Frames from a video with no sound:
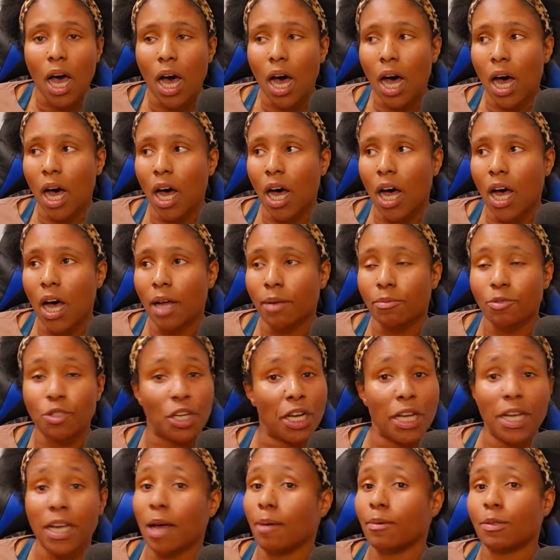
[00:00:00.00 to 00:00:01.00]
um,
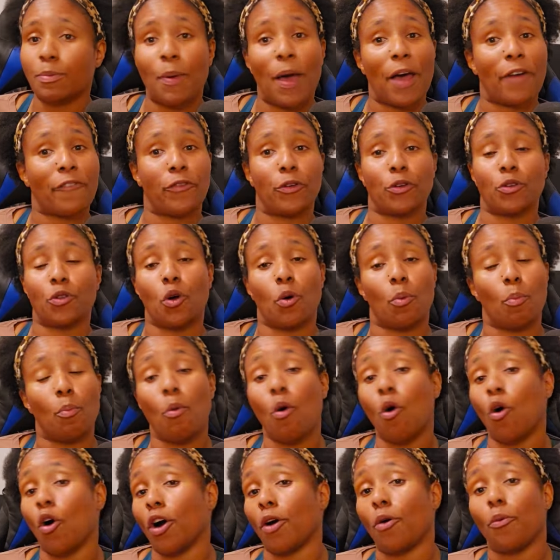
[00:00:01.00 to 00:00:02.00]
Jen comes back for no
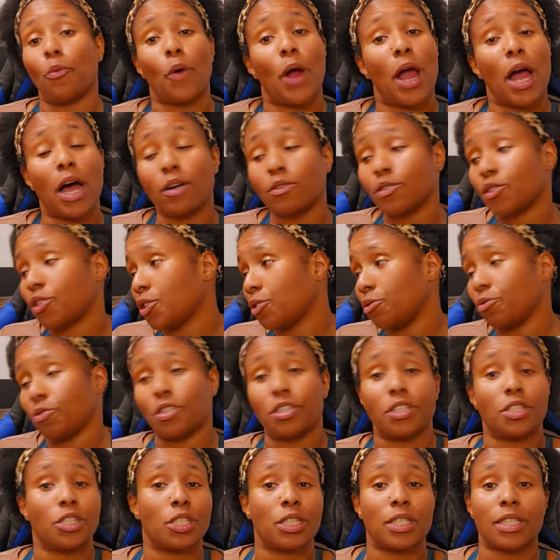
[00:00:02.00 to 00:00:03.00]
more. Round two,
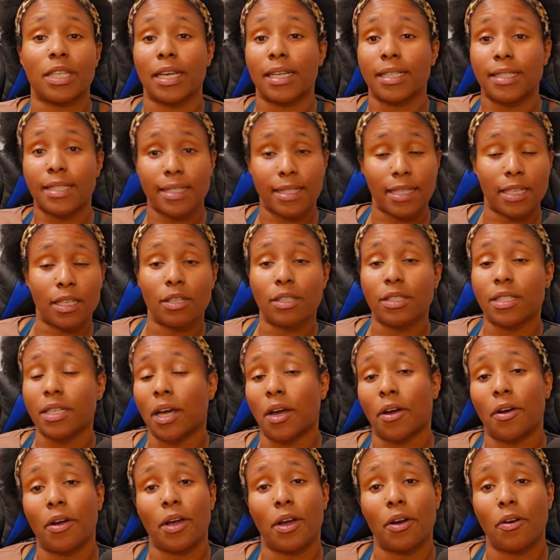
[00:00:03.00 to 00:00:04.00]
she's like still
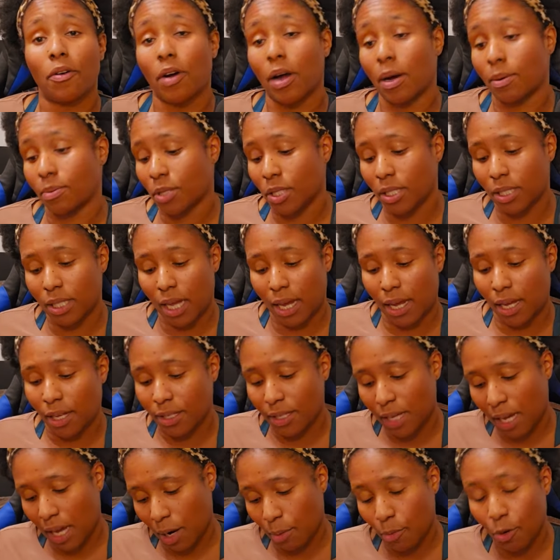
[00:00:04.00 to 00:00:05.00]
tearing her up. She's like,
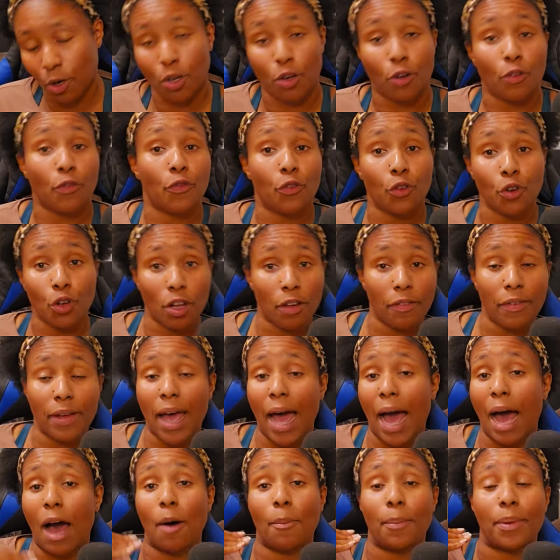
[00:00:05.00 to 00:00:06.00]
Tamara, you're full of it.
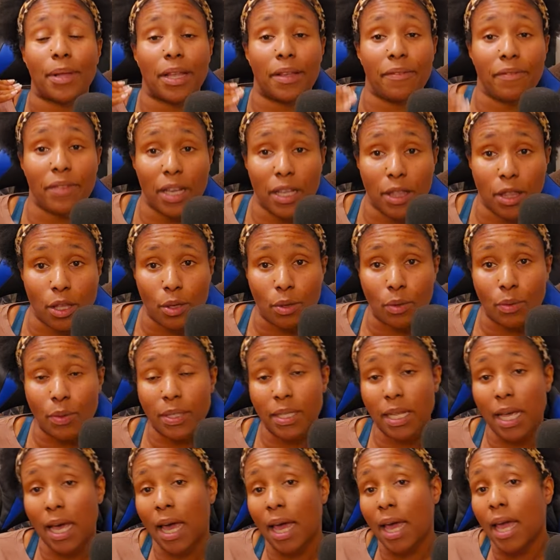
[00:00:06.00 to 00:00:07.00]
I don't believe nothing you
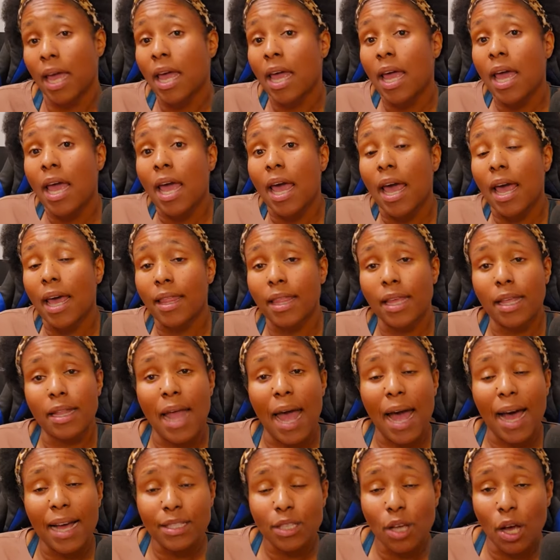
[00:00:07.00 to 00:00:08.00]
say. And then
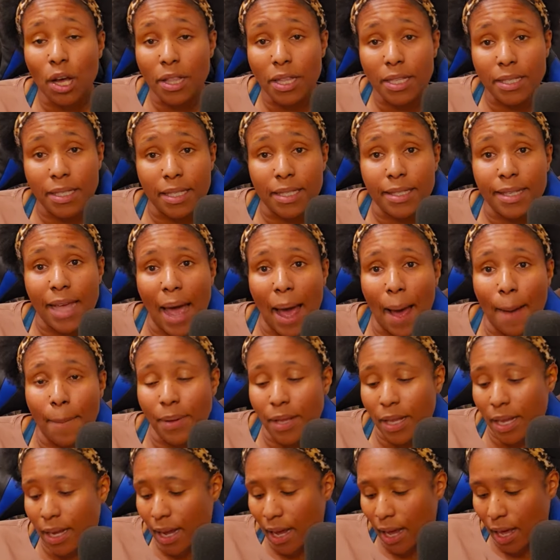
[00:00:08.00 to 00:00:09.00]
as all this is
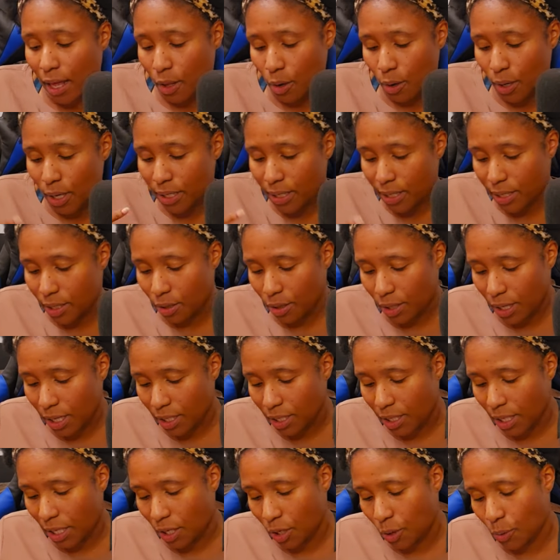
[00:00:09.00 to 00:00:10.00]
happening, Heather is still
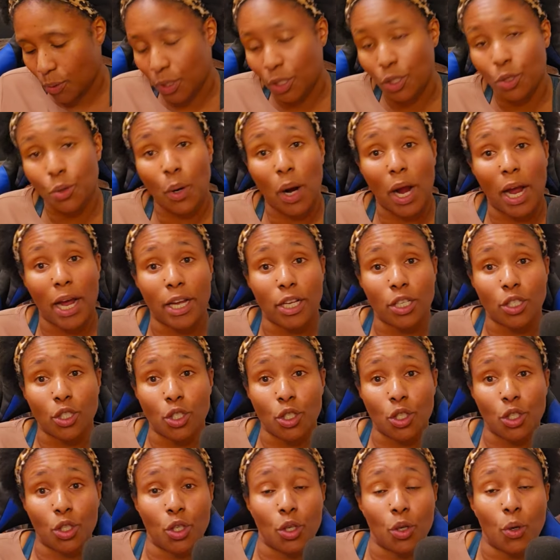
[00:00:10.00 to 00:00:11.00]
continuing trying
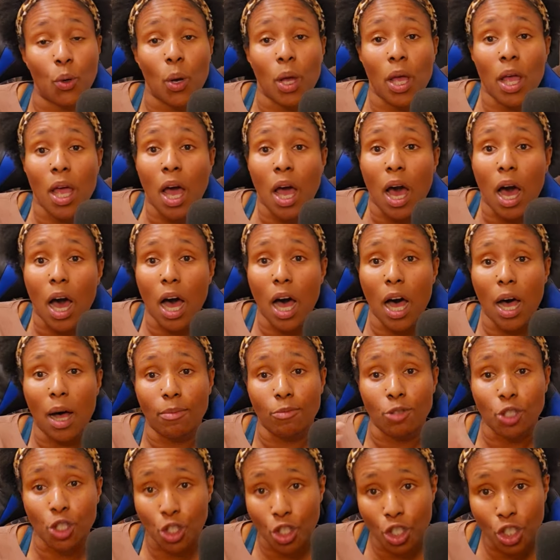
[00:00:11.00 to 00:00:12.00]
to
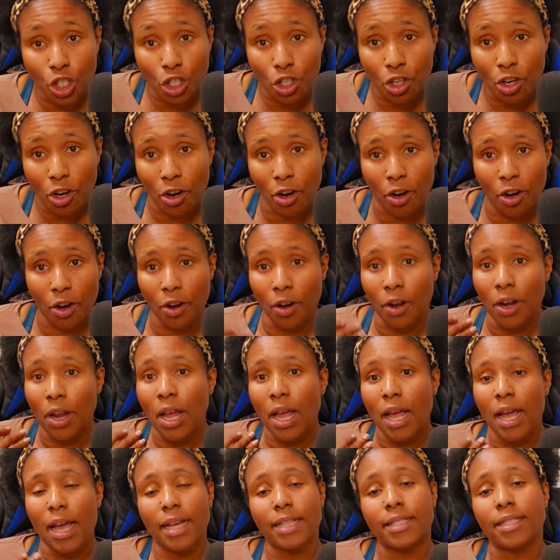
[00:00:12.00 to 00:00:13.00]
um, shush her
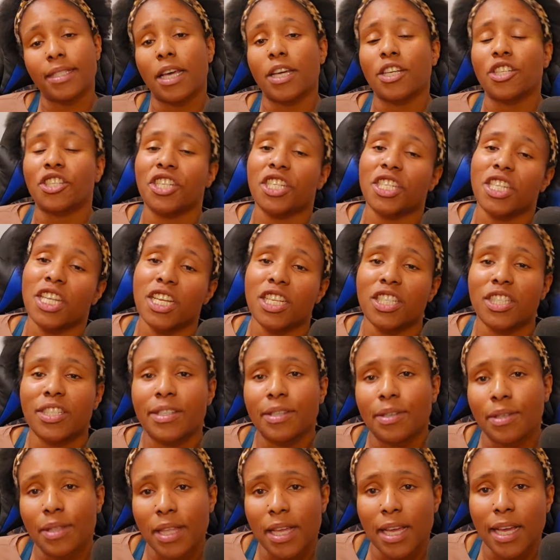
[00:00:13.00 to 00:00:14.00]
and say she didn't
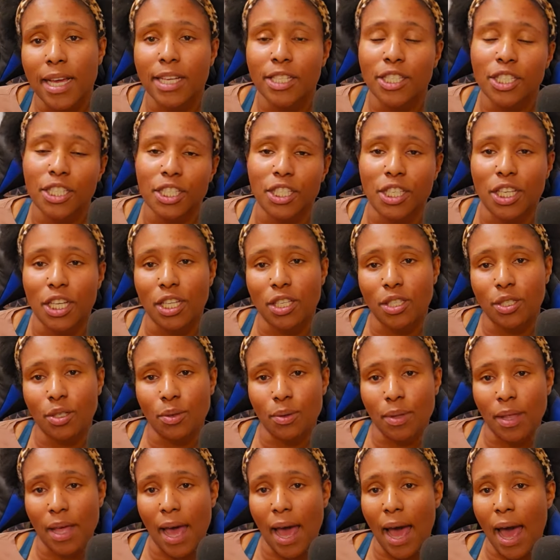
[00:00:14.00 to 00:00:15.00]
do this, she didn't
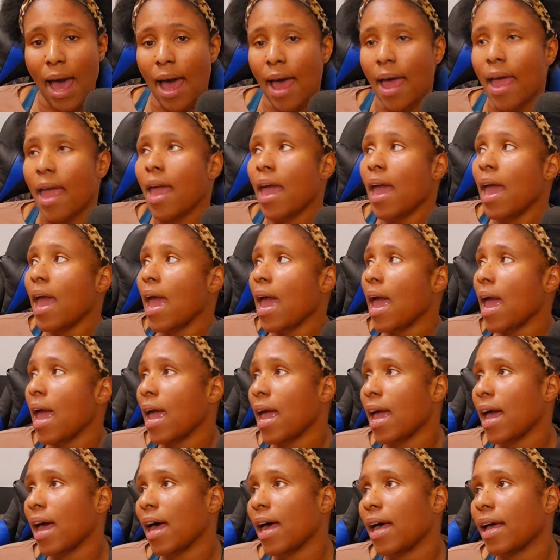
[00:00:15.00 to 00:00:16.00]
do that.
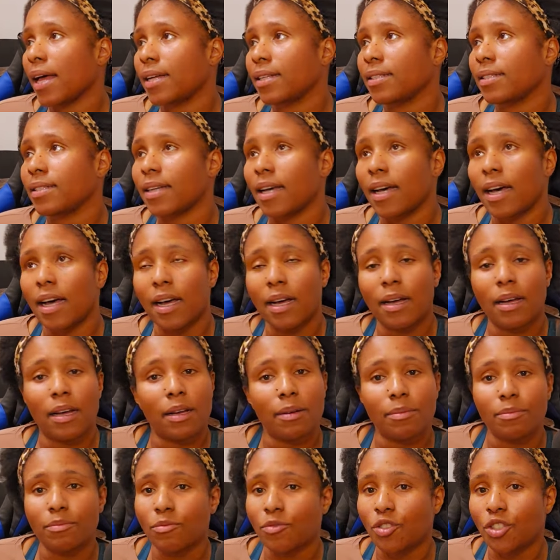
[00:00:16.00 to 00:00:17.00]
And
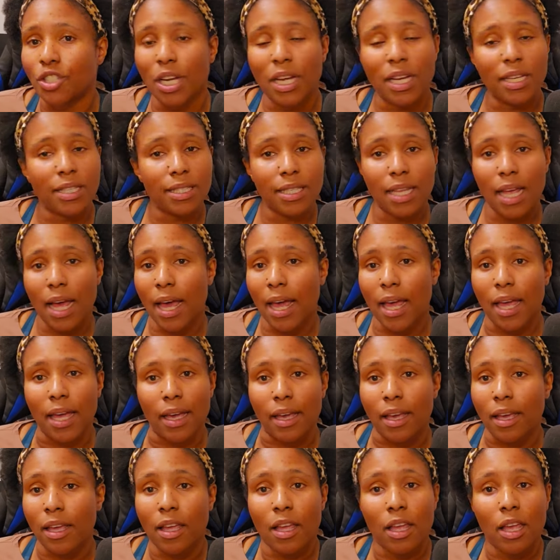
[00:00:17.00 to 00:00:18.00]
um, Jen's
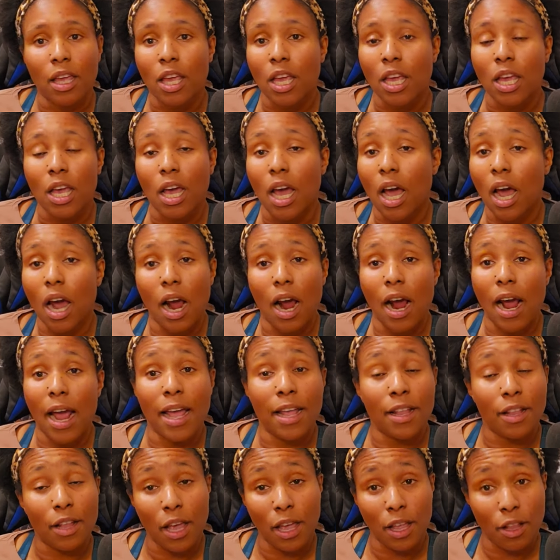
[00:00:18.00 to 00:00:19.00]
like,
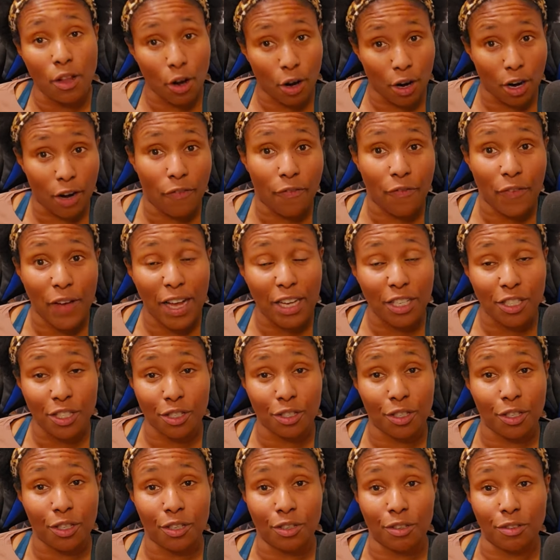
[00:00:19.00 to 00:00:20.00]
in, in her
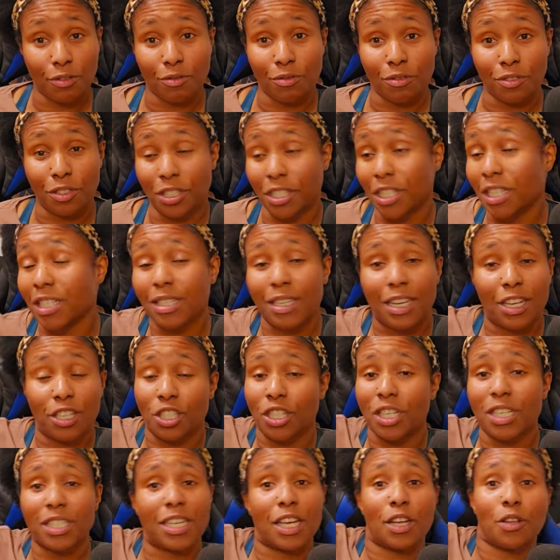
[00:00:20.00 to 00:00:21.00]
confessional, she's because
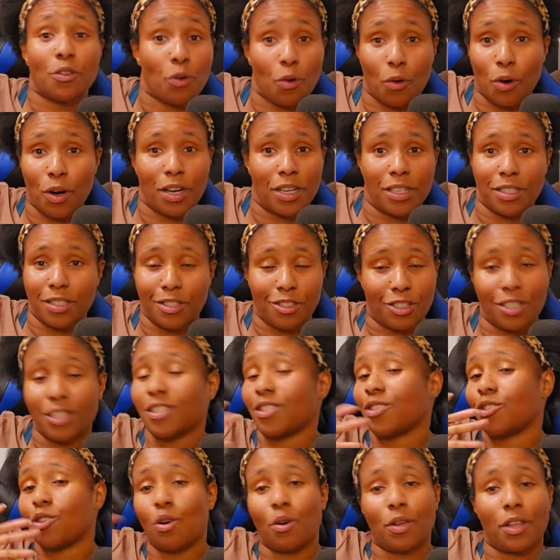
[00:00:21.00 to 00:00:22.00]
she's ignoring,
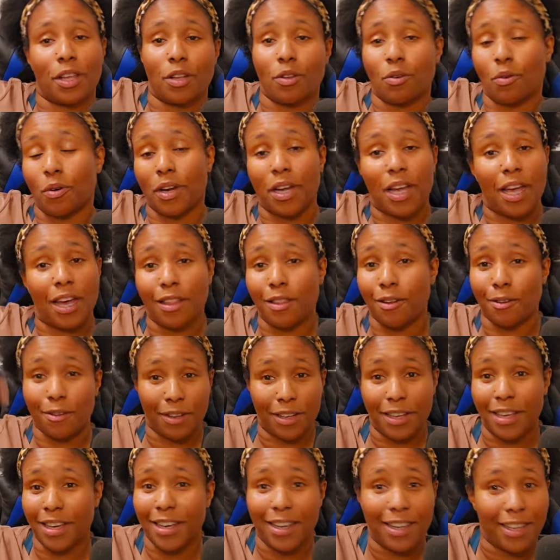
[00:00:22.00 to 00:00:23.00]
she's totally ignoring
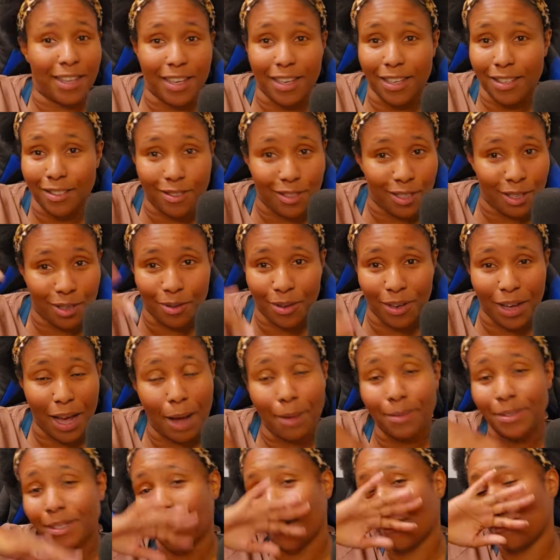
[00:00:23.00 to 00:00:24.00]
Heather and, getting to it.
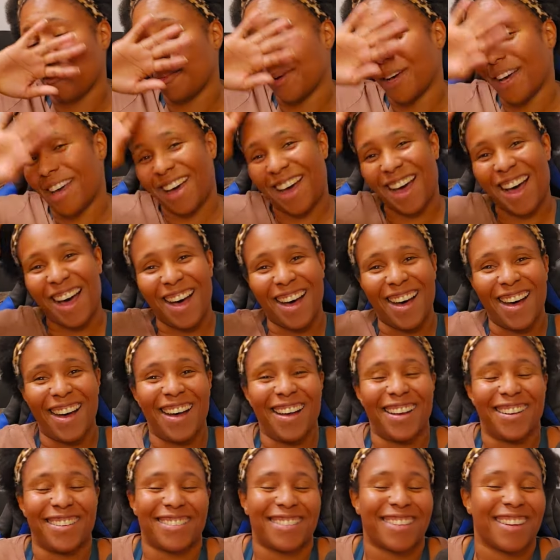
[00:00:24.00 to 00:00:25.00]
I was like, oh my
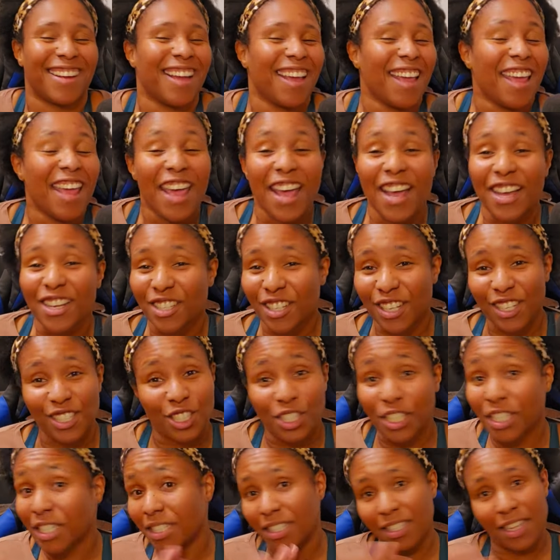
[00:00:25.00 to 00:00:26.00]
gosh,
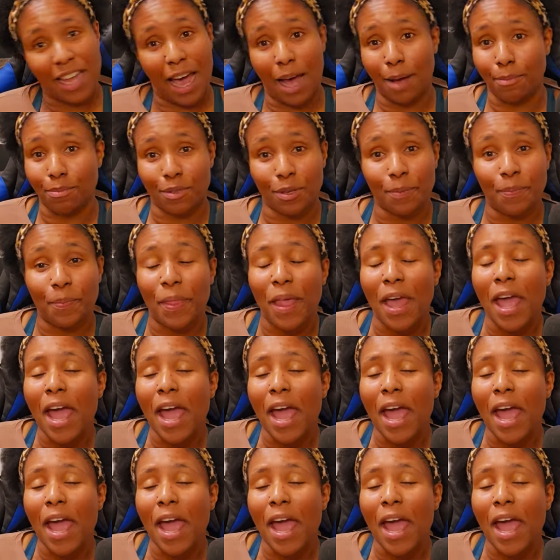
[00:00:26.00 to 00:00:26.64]
because she snapped.